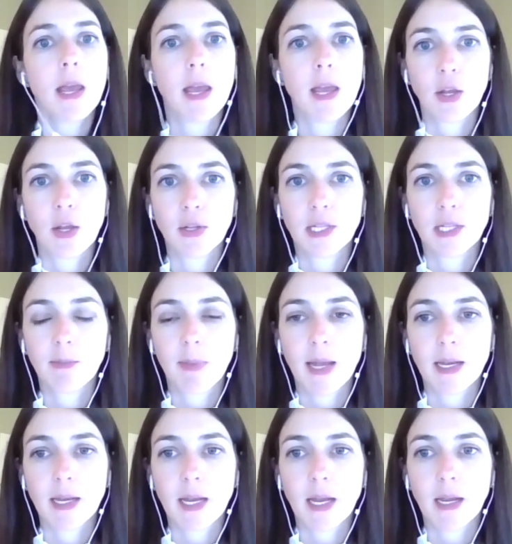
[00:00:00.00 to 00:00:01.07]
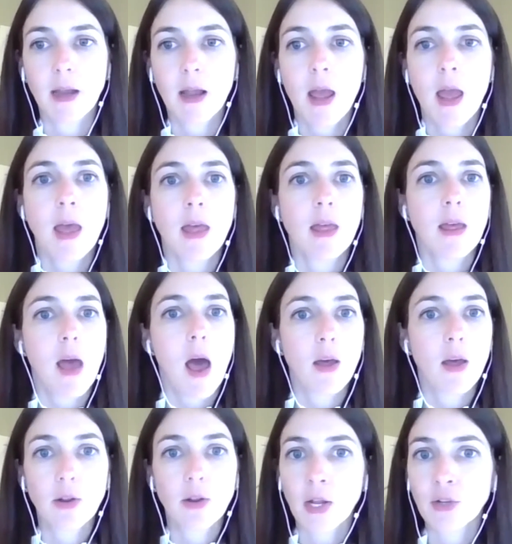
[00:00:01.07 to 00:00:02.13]
in goods spending.
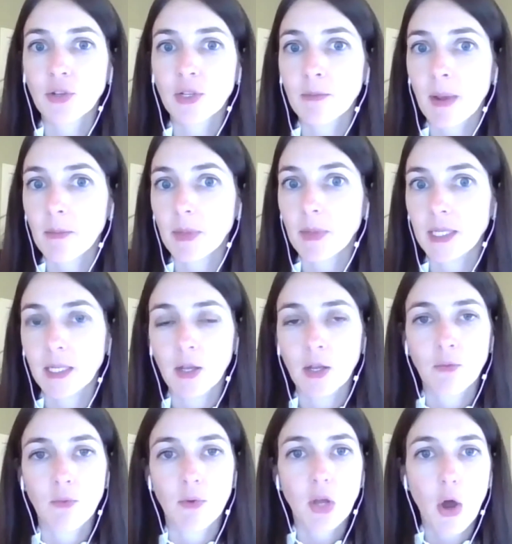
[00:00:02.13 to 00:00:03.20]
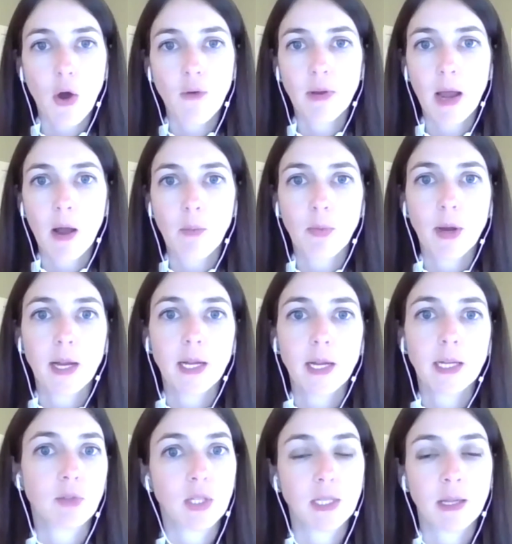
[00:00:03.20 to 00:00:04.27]
Other countries might be dealing with COVID
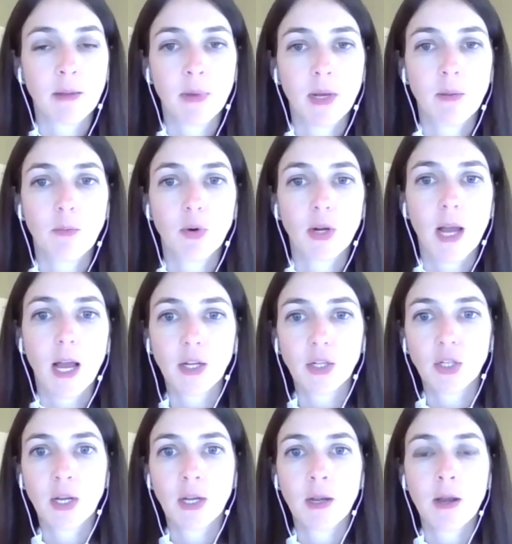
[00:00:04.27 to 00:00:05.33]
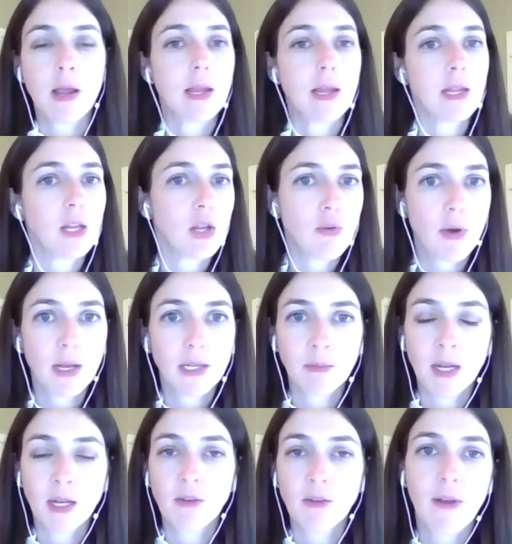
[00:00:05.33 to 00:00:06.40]
outbreaks, which is limiting production. US
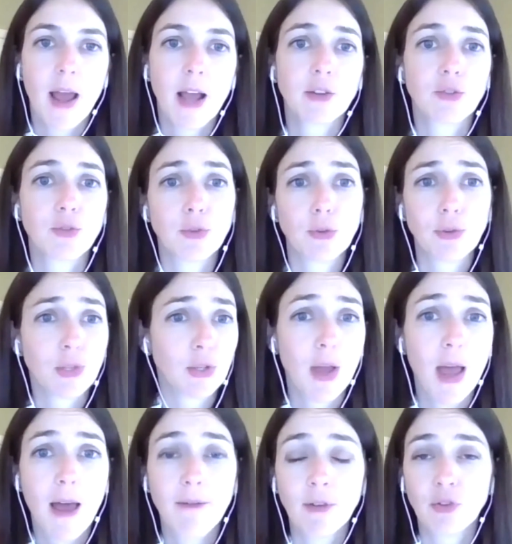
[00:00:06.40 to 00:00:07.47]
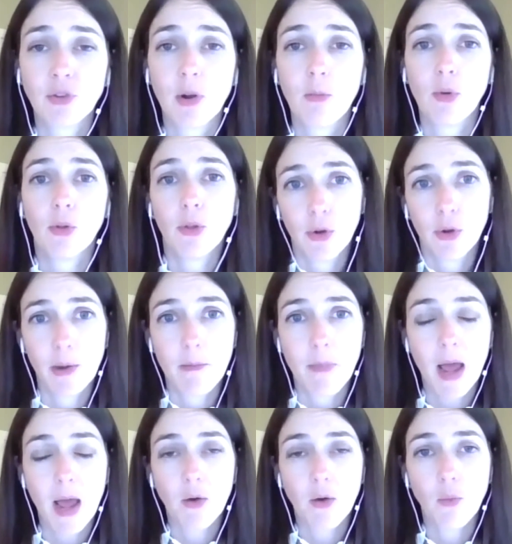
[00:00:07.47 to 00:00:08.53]
manufacturers are still having trouble luring
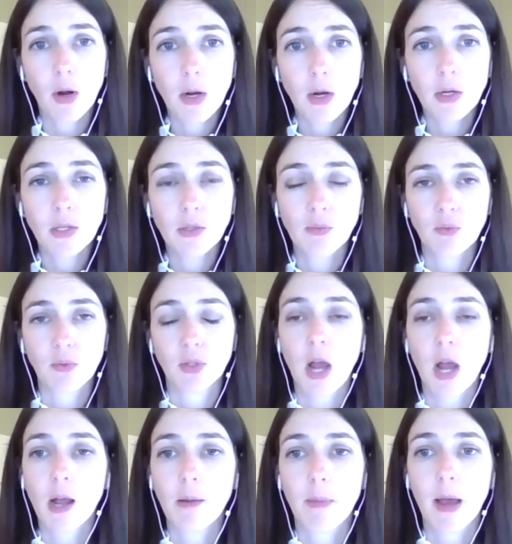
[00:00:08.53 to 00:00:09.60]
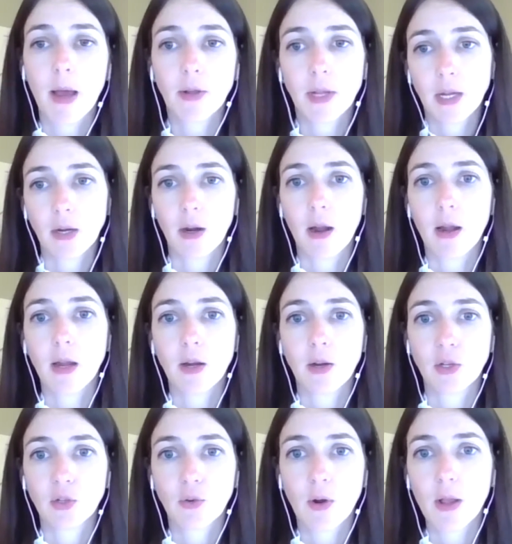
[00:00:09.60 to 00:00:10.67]
back workers, which we'll talk about here
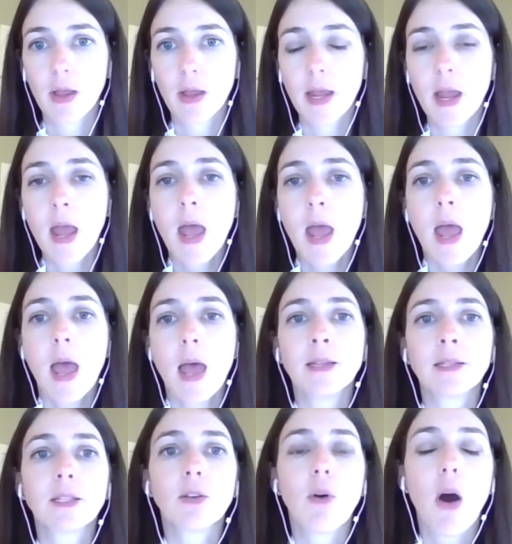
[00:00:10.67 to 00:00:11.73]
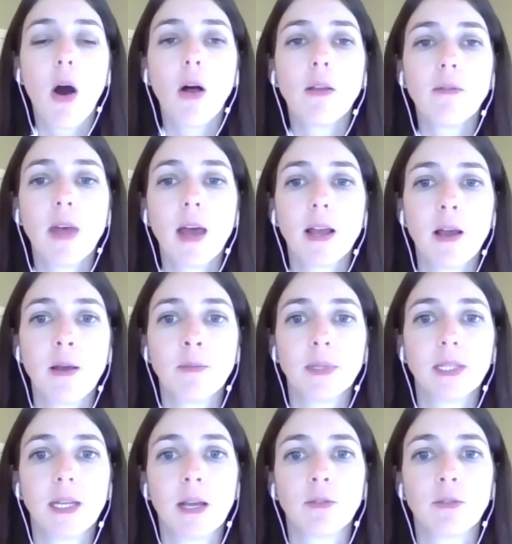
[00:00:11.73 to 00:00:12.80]
shortly. And so all of that comes
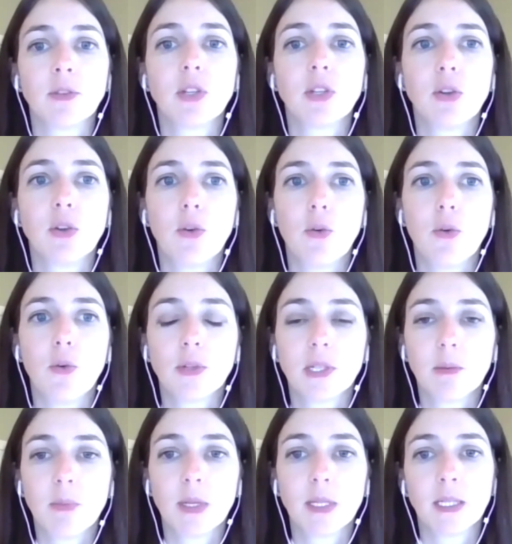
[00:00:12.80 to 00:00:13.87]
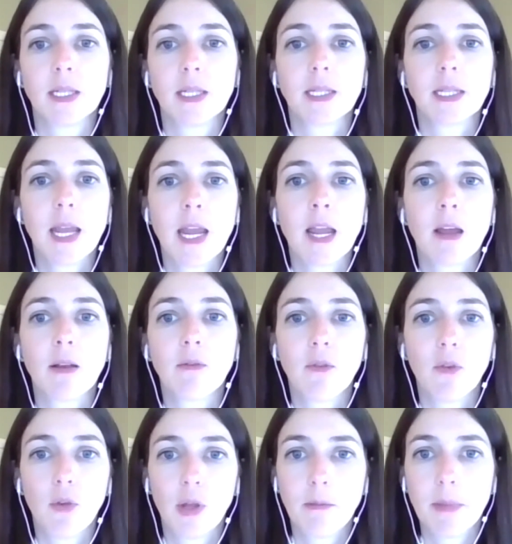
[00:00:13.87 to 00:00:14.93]
down to businesses can't
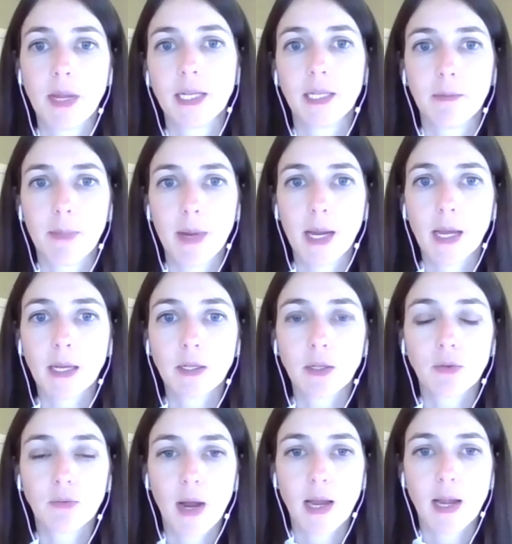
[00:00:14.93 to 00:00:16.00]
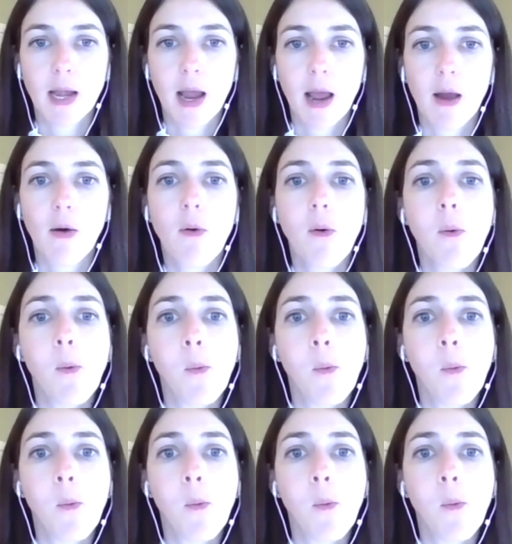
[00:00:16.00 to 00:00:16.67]
fully meet demand right now.